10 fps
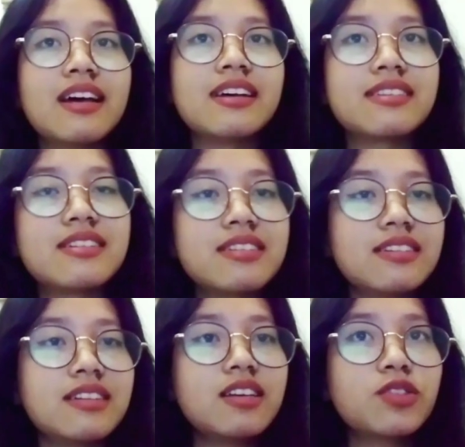
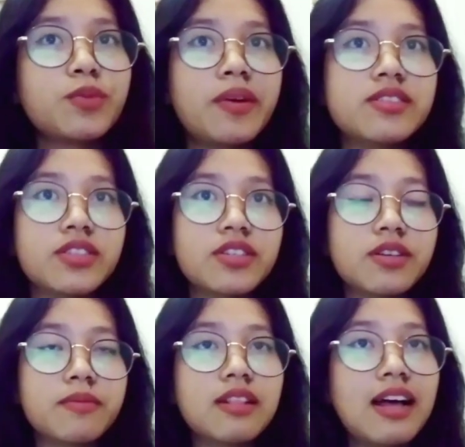Essentially, two
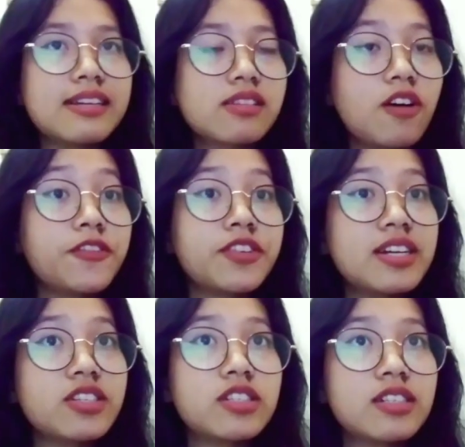major lines of
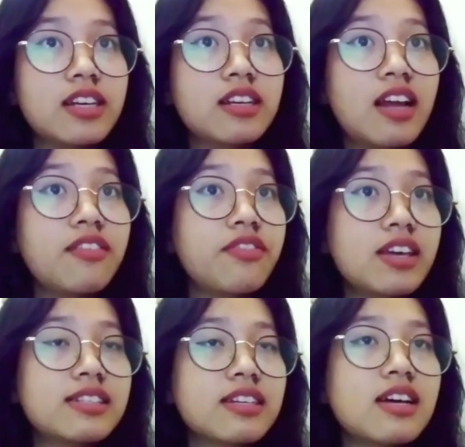tradition in
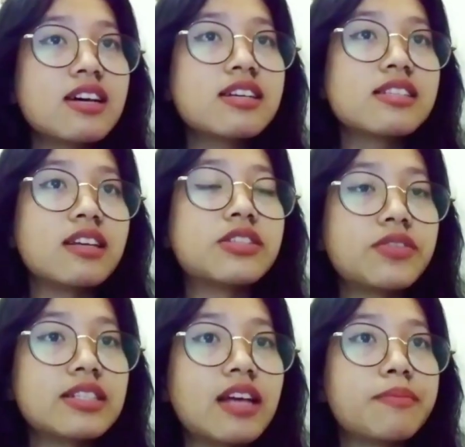19th
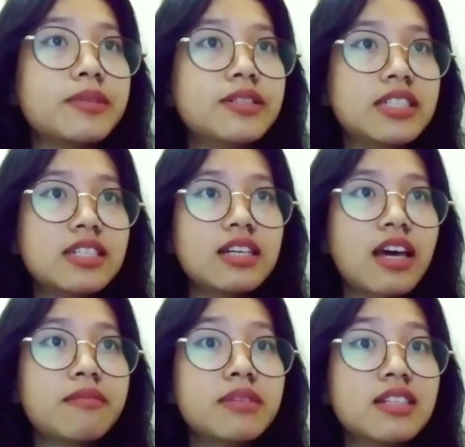century typology
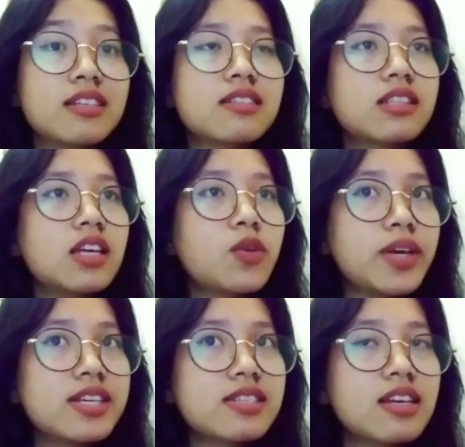can be
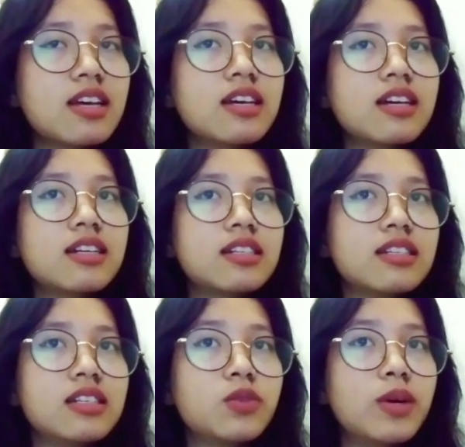distinguished.
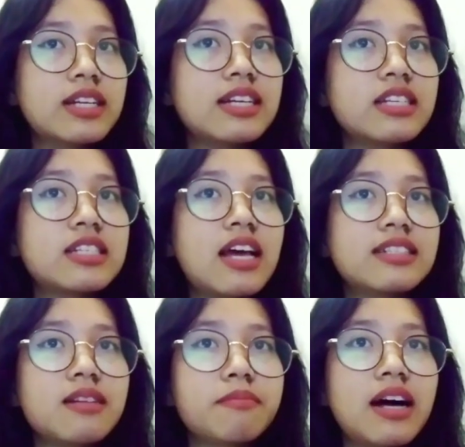The one
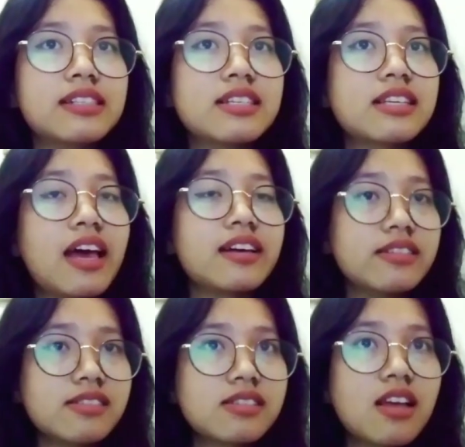initiated by the
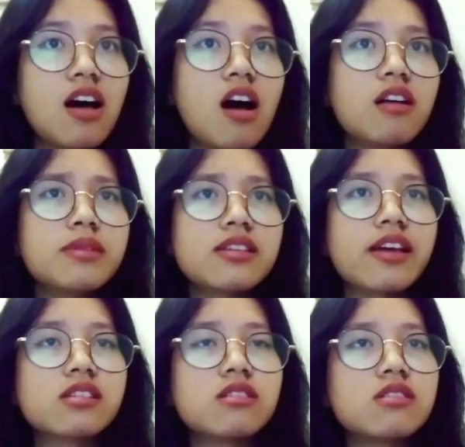Kegels, almost
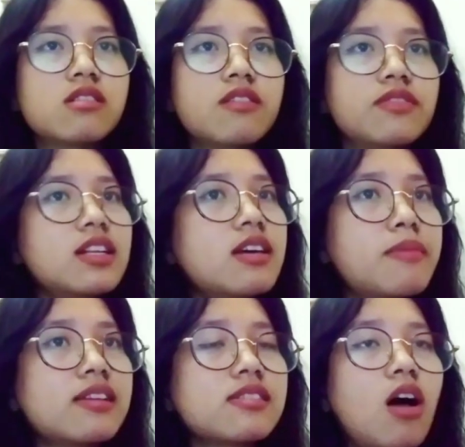exclusively
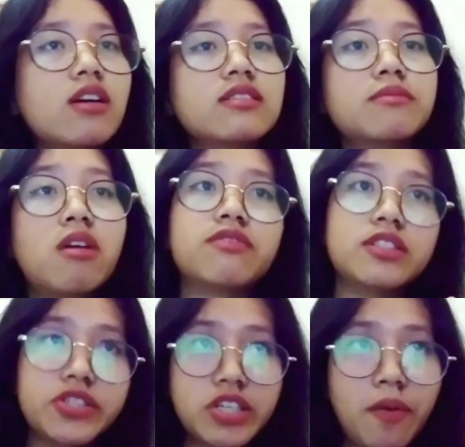based on
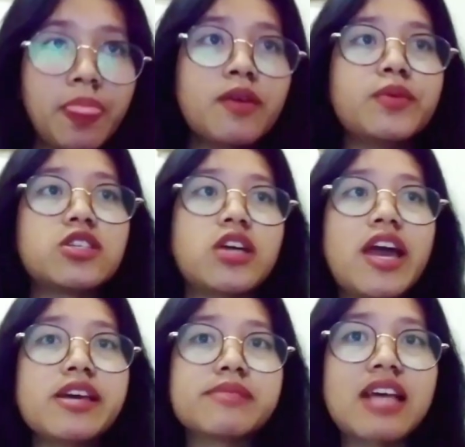morphology, which
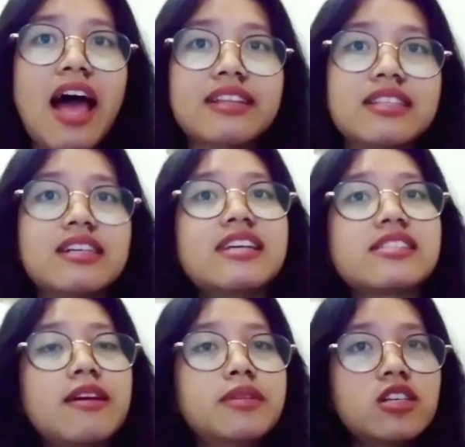aims at the
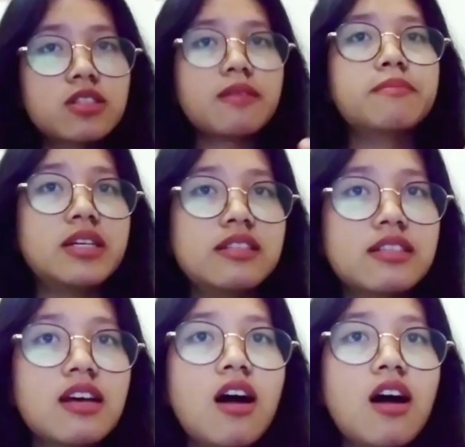establishment